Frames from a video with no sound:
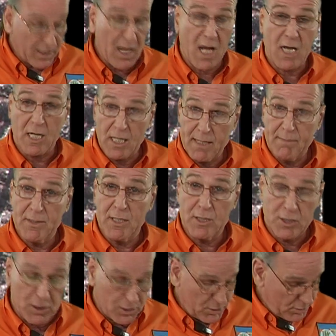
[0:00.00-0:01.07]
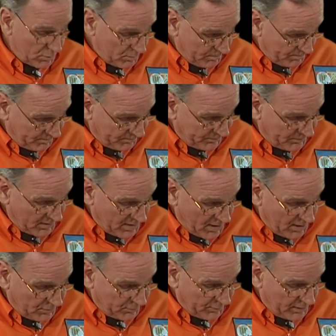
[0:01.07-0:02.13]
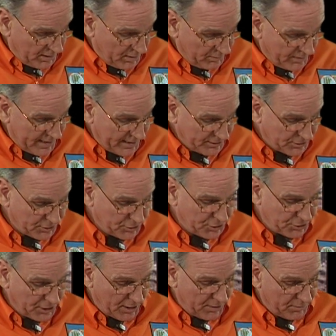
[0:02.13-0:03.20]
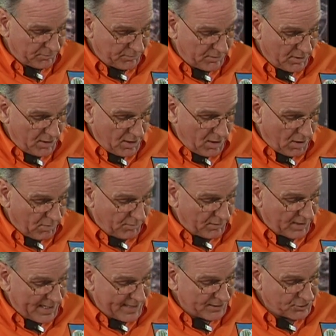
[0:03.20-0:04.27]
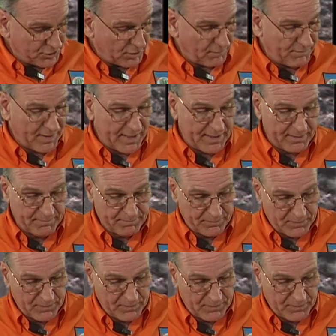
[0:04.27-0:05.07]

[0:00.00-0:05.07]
not limited to, tree locations shown on the land survey,